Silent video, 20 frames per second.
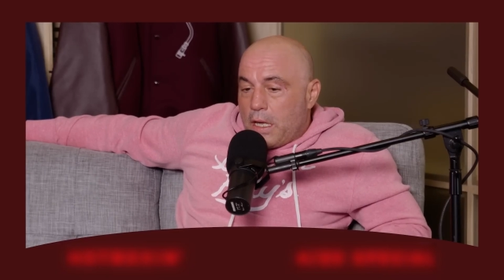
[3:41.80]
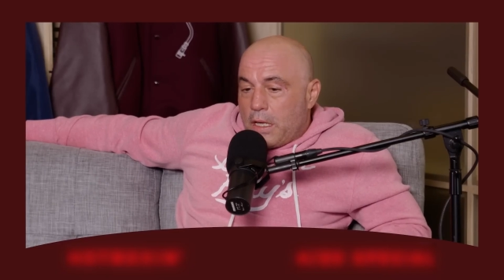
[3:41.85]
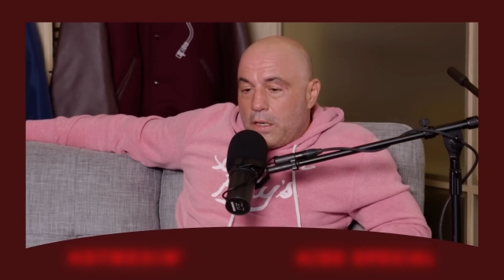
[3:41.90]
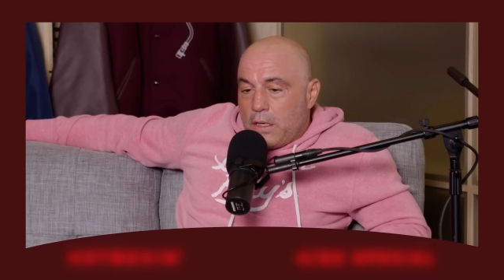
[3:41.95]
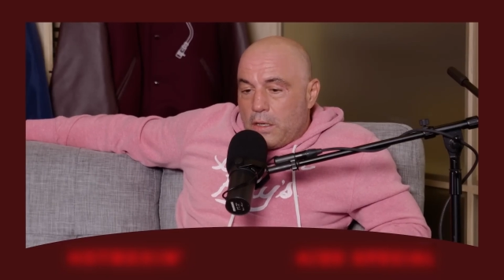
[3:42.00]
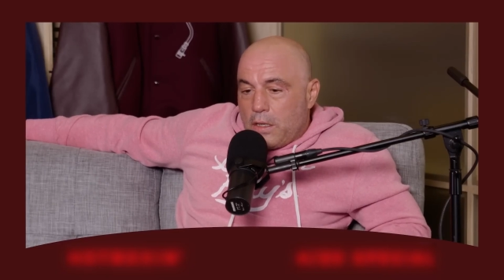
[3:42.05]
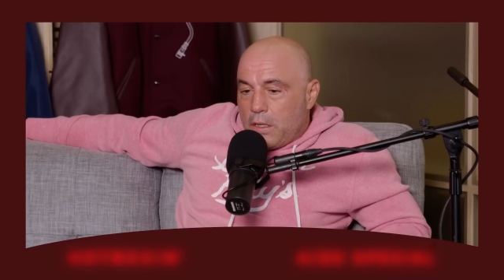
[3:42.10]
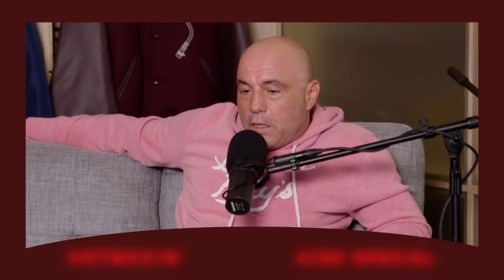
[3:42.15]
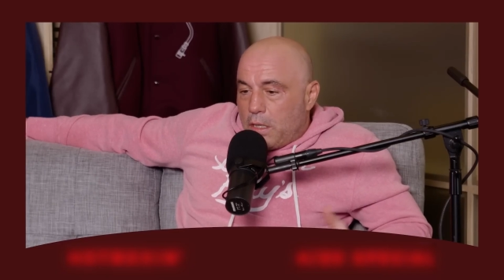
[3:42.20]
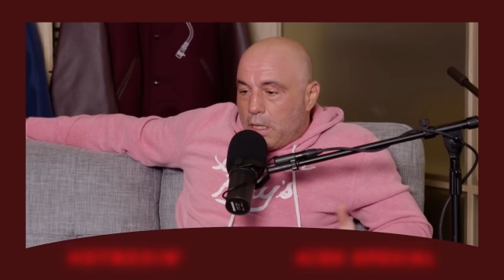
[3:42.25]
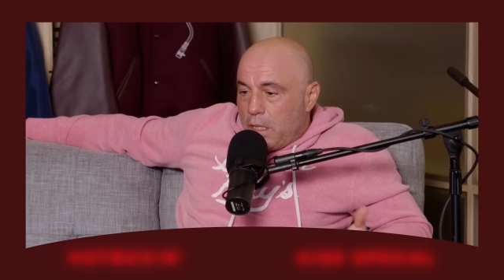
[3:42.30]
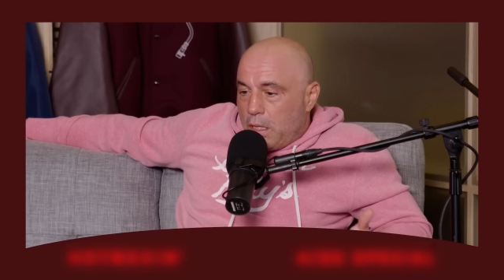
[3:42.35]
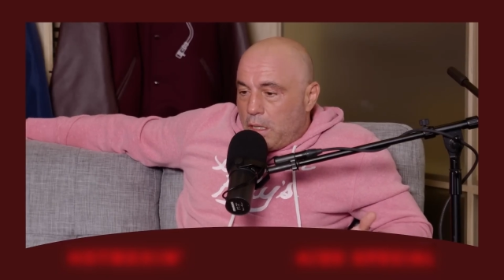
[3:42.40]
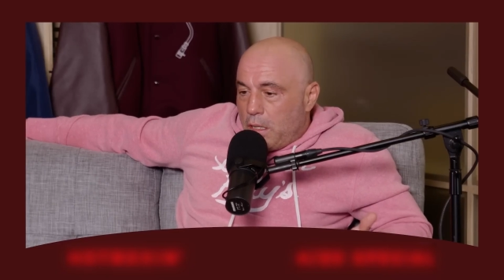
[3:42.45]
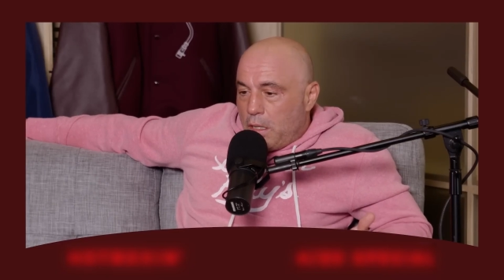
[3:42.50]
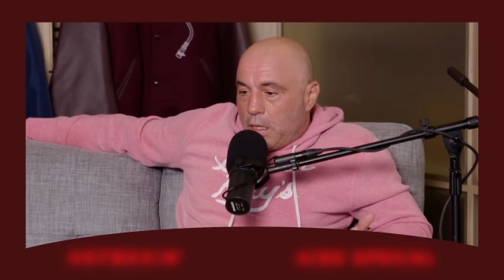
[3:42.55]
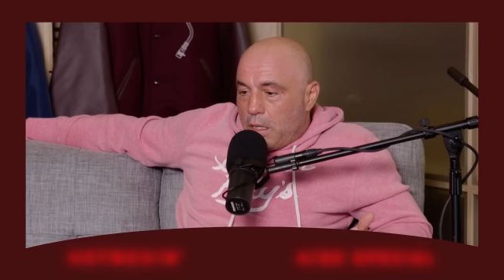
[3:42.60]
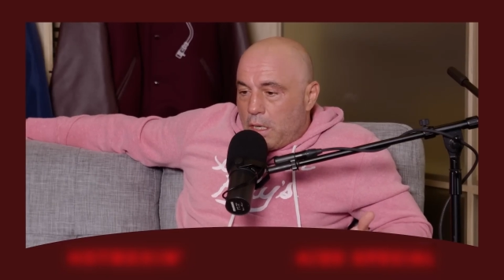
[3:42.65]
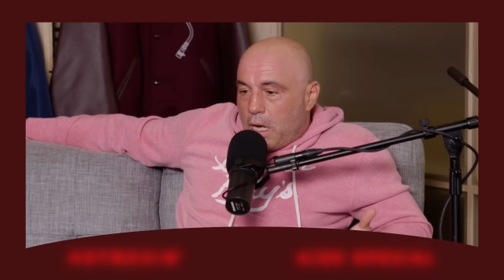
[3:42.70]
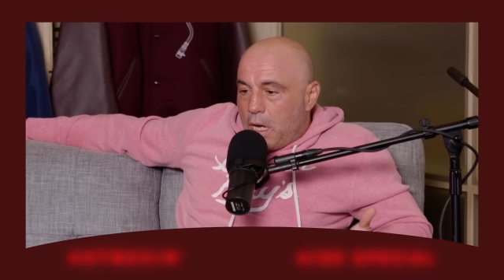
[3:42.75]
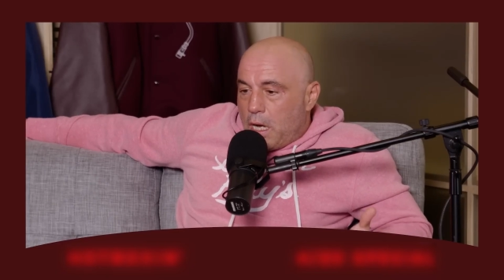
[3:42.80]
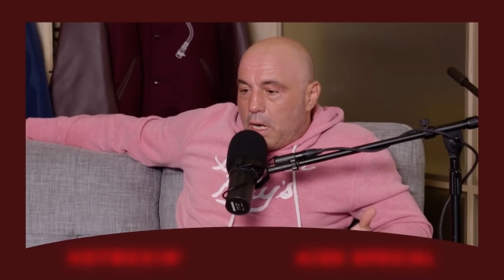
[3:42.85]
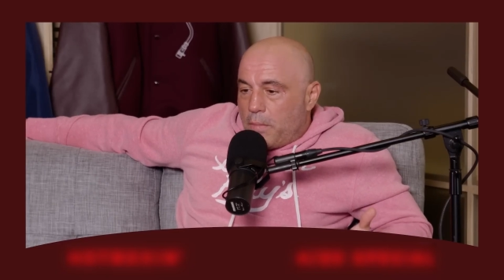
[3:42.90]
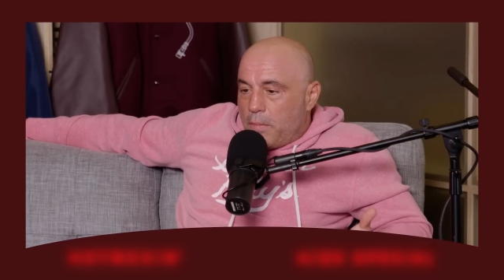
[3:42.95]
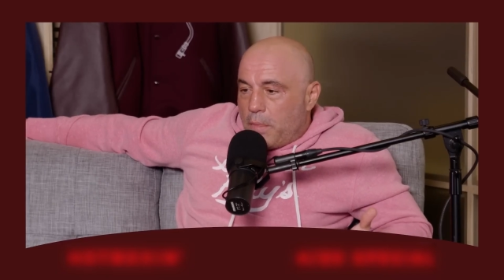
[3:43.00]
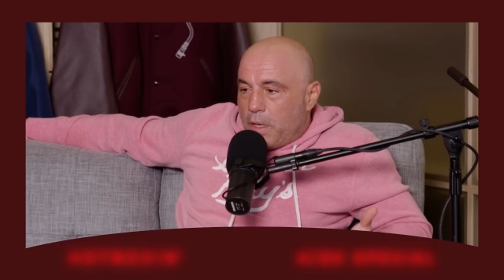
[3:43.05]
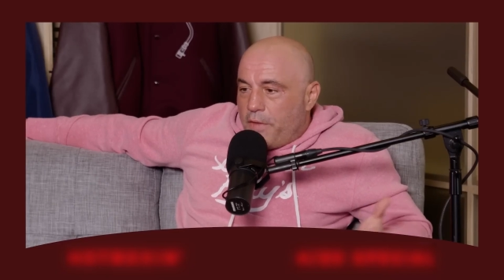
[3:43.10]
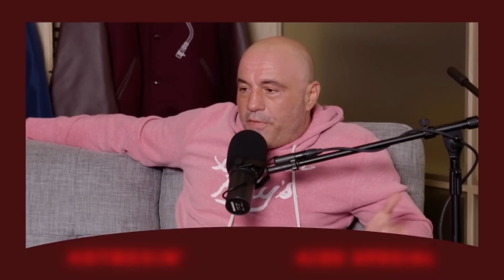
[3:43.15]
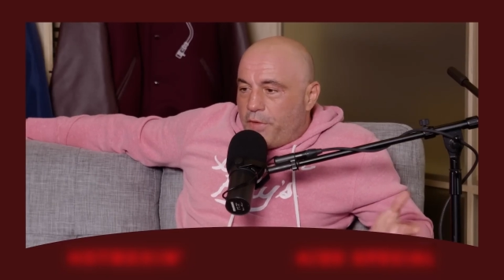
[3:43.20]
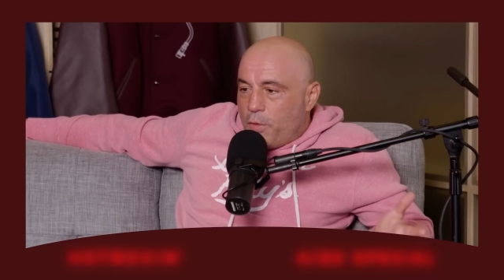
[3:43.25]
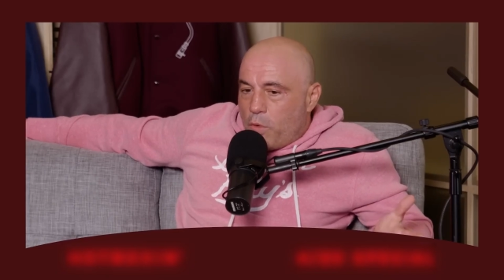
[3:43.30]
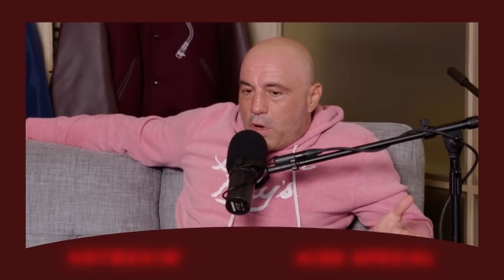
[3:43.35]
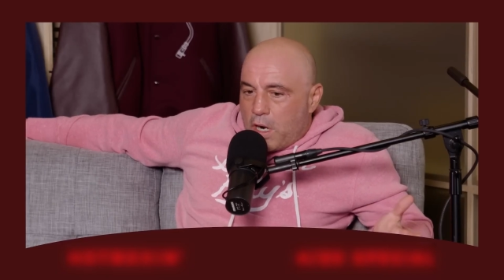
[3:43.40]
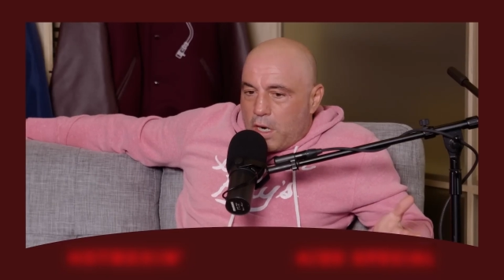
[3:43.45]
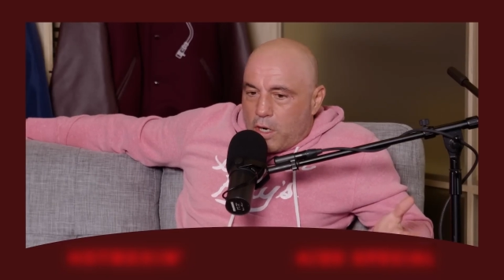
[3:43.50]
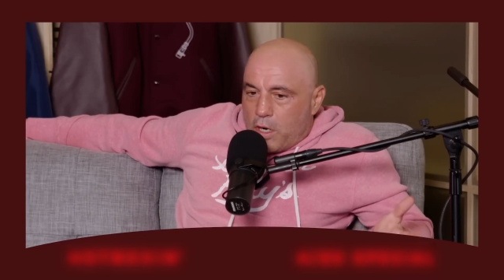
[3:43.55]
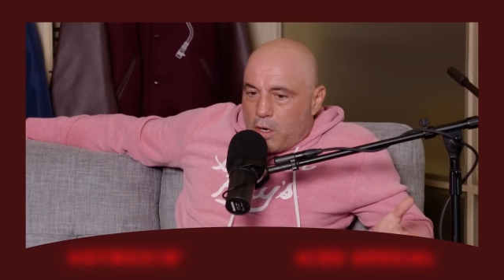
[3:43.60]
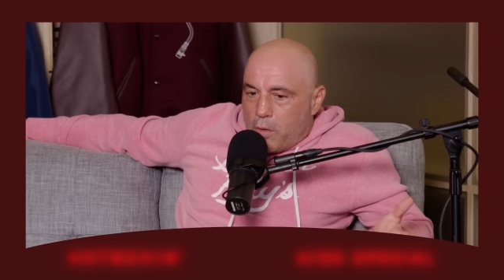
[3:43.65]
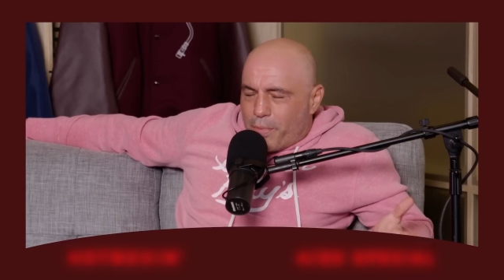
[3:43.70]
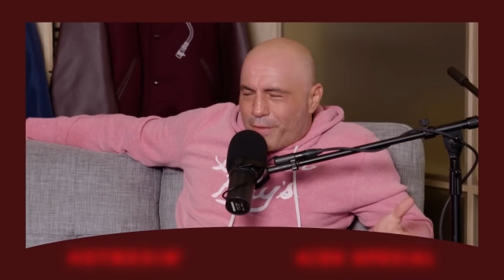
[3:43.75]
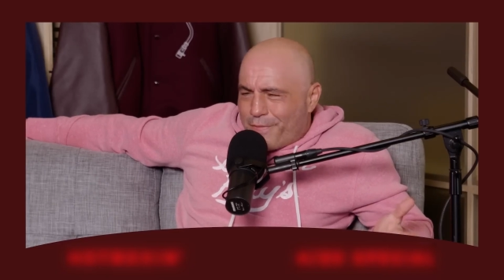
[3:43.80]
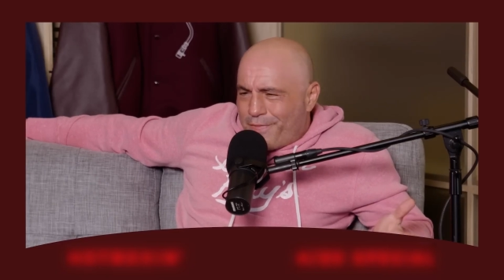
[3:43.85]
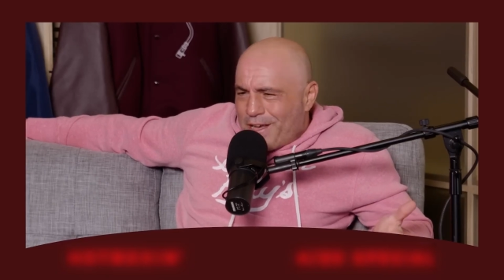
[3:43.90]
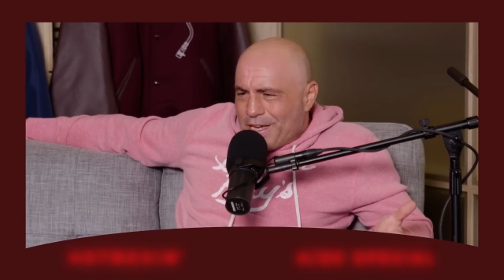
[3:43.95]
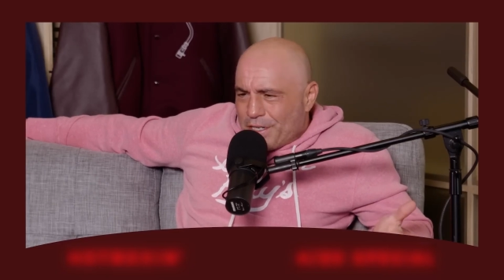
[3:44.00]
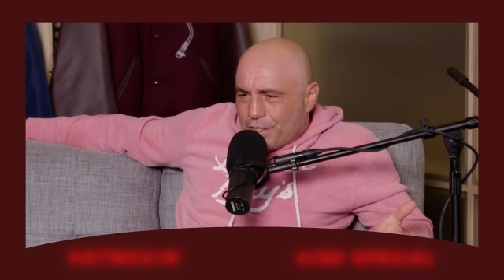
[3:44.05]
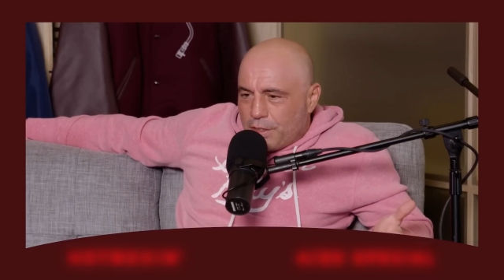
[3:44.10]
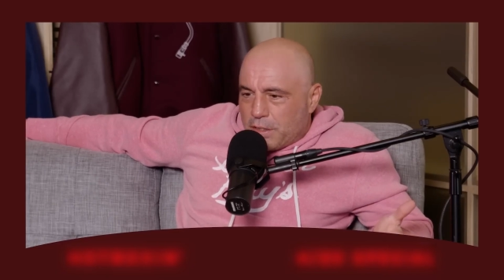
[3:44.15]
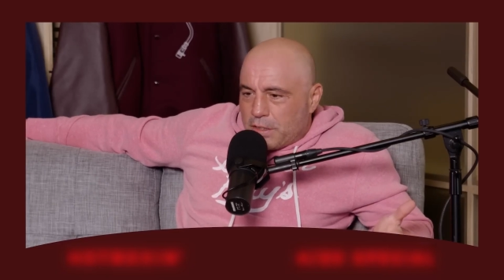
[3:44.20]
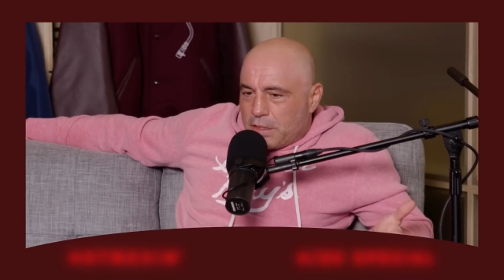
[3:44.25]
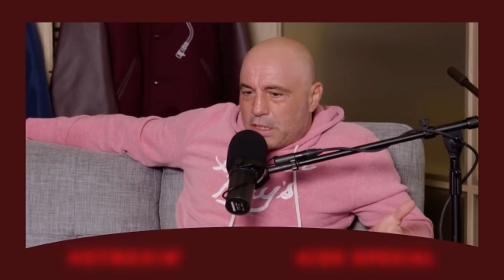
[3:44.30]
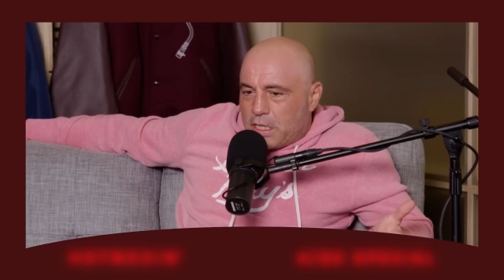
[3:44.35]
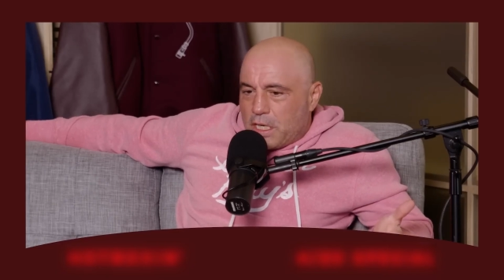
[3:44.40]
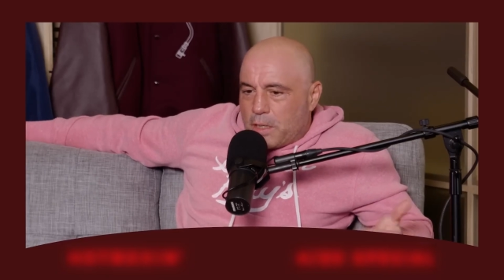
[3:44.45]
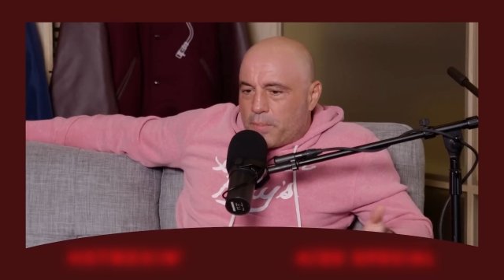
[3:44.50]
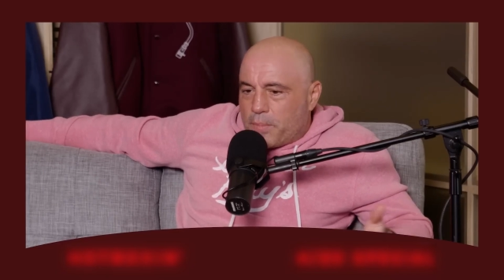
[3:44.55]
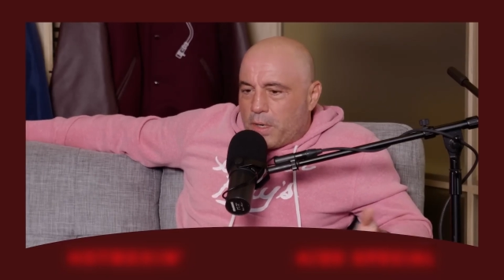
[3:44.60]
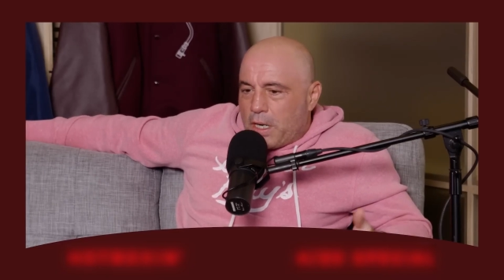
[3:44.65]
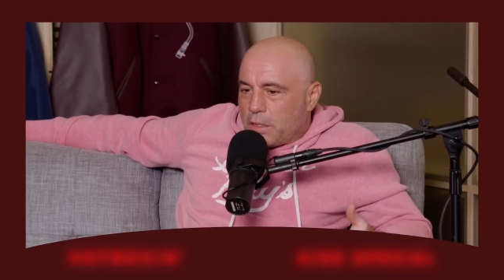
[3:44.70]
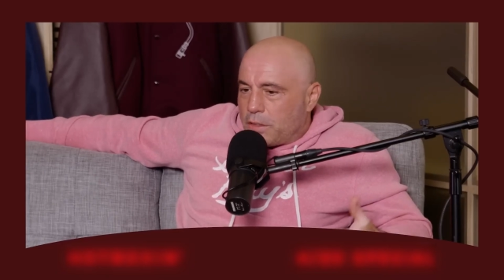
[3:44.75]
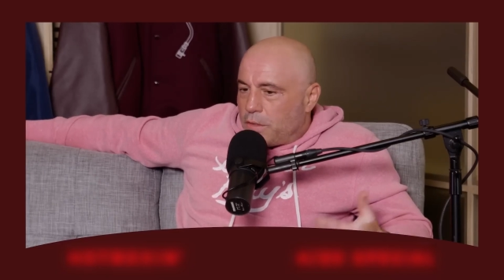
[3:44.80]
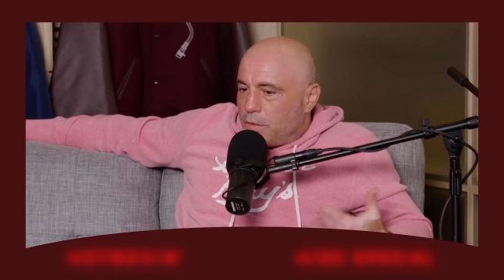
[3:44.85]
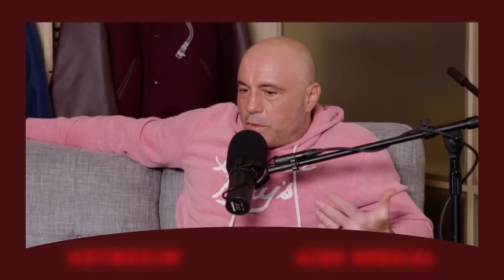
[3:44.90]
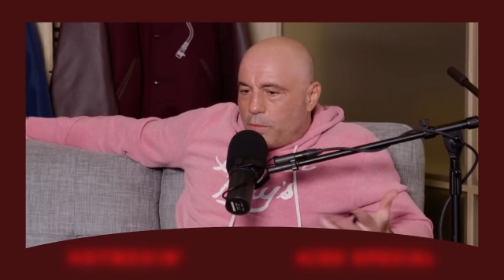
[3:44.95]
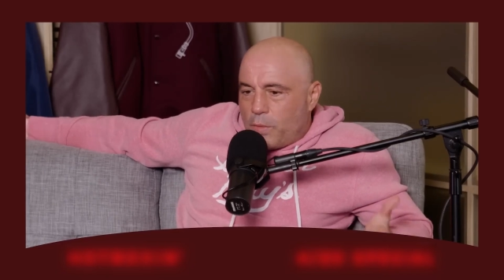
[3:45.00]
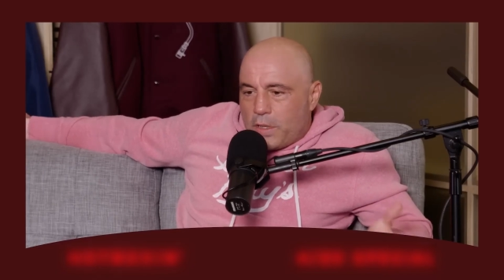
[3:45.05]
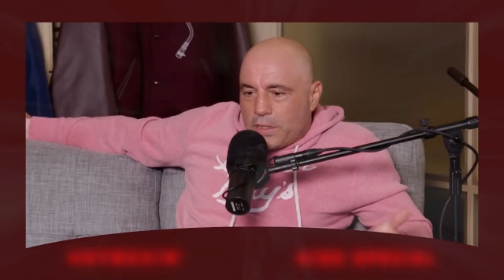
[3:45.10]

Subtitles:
then if you wanted to go professional as a kickboxer,